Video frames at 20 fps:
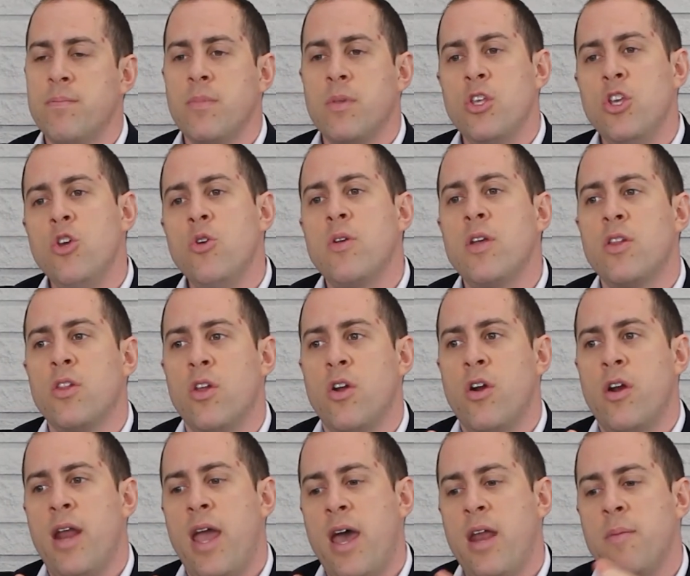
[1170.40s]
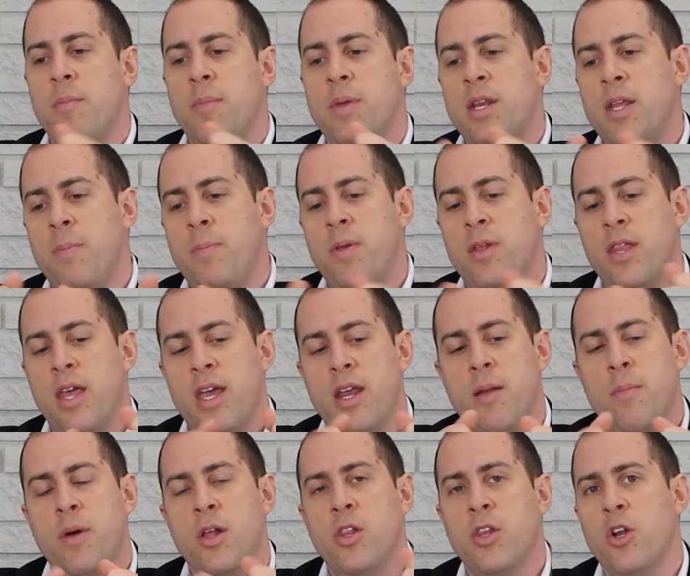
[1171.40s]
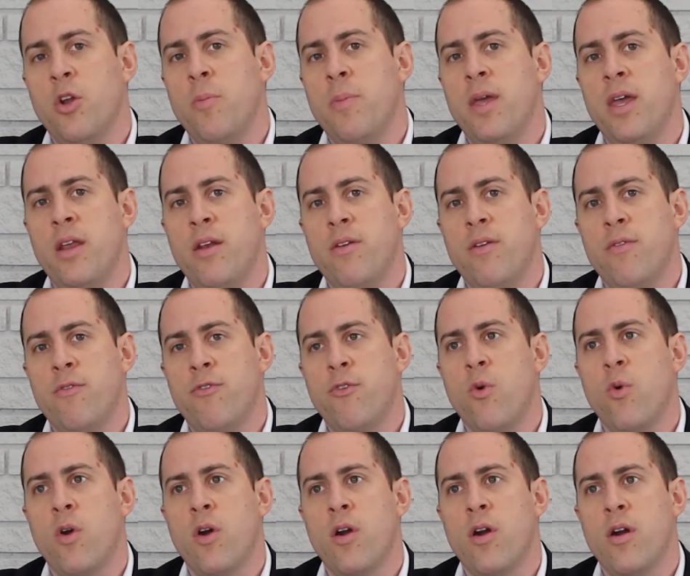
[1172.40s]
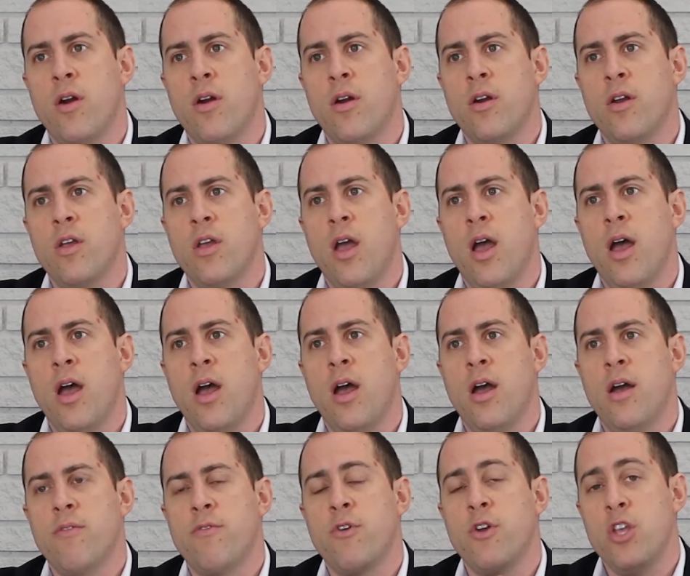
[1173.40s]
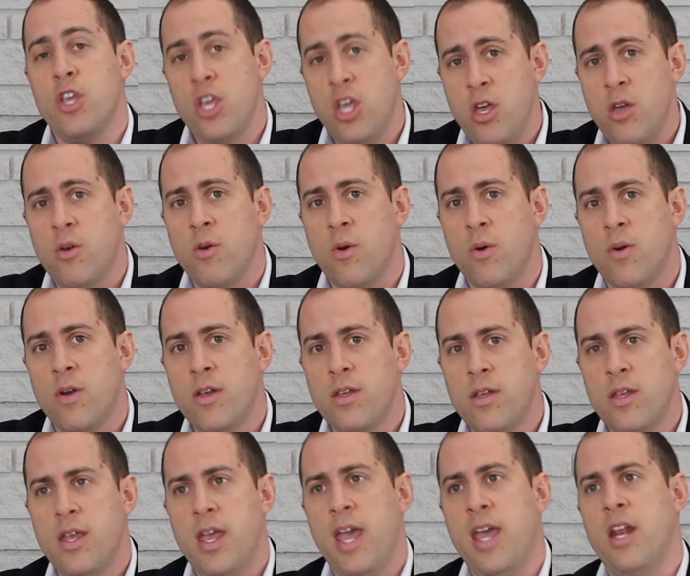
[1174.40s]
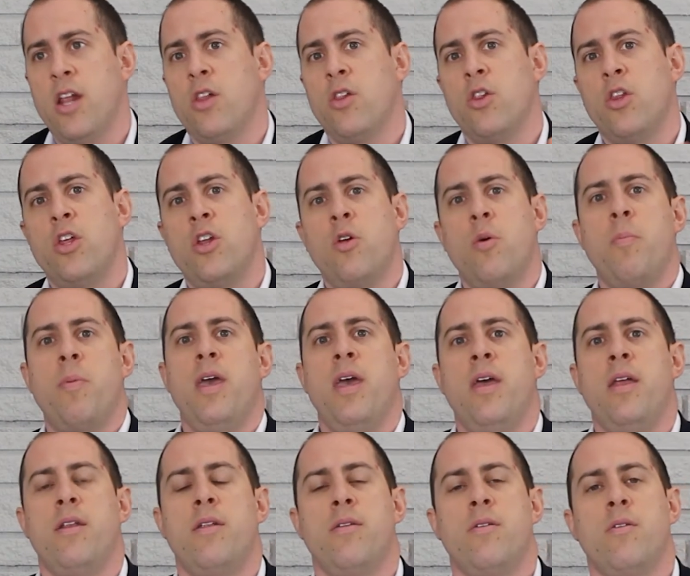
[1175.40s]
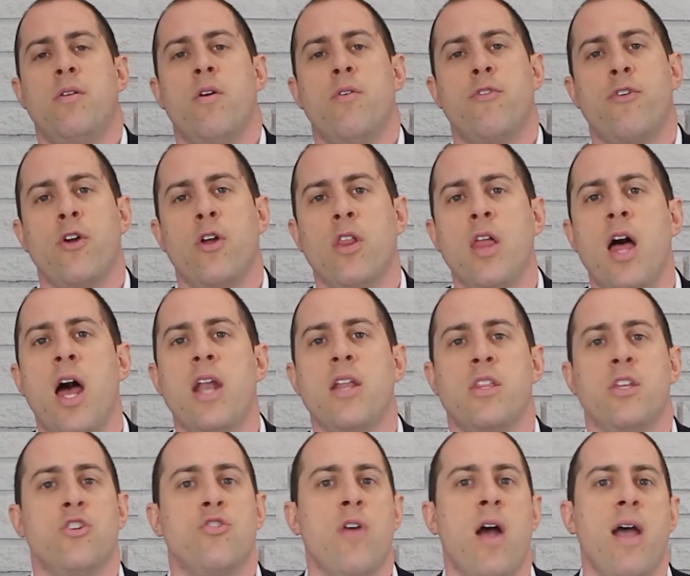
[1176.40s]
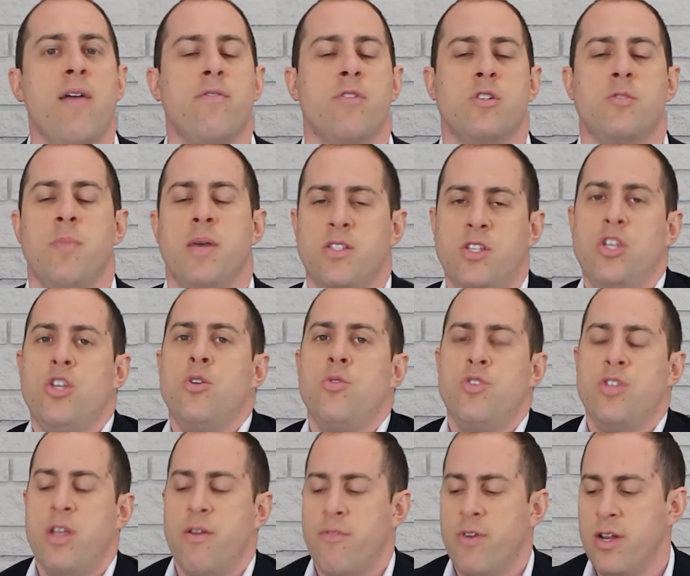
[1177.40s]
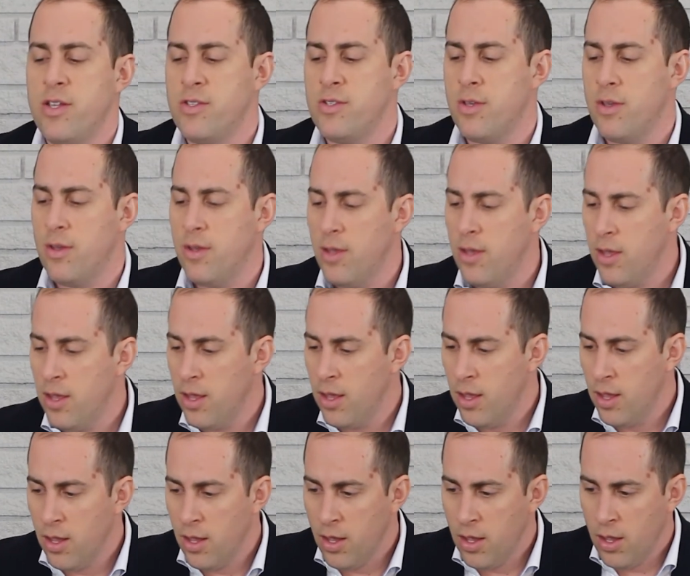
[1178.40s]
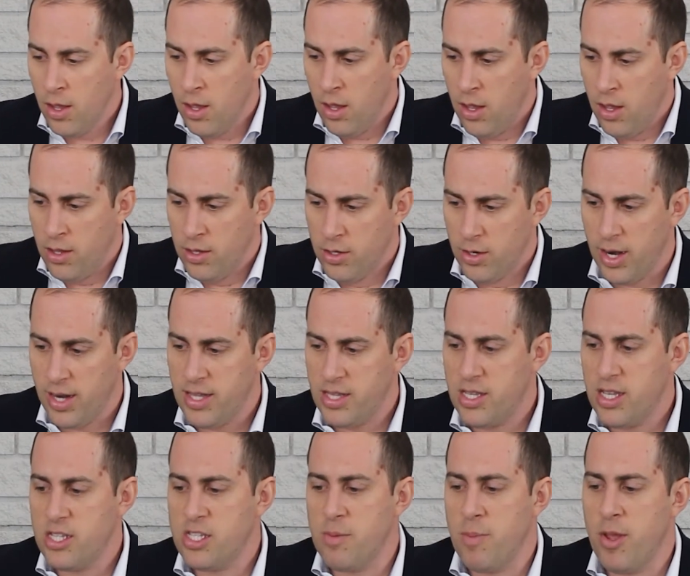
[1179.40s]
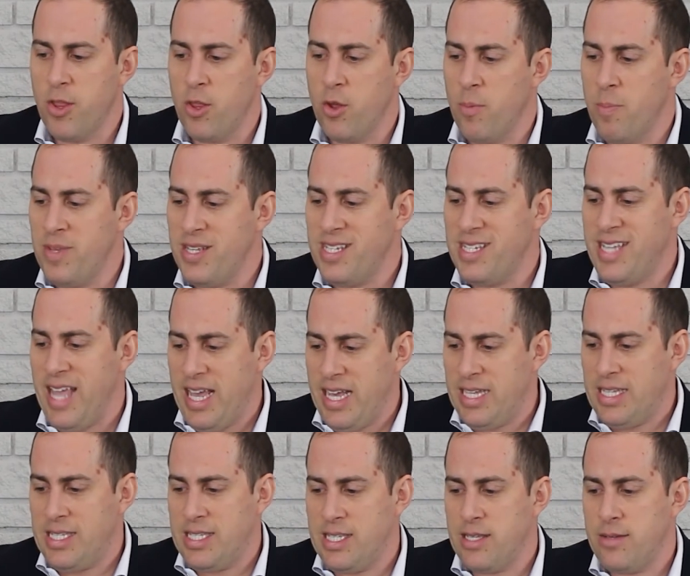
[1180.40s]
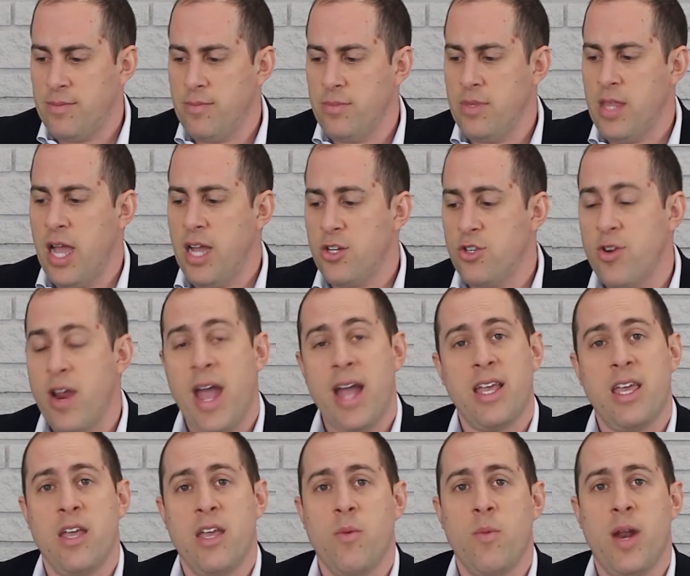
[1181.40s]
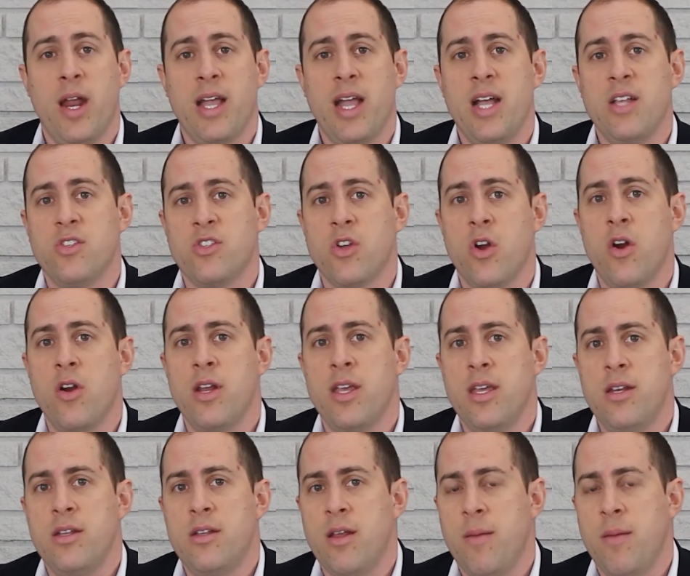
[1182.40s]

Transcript: You can learn how to manipulate them a little bit for you, and a little bit for a lot of the drivers makes a huge difference. All right, let's get some other mistakes. Not tracking when I got started.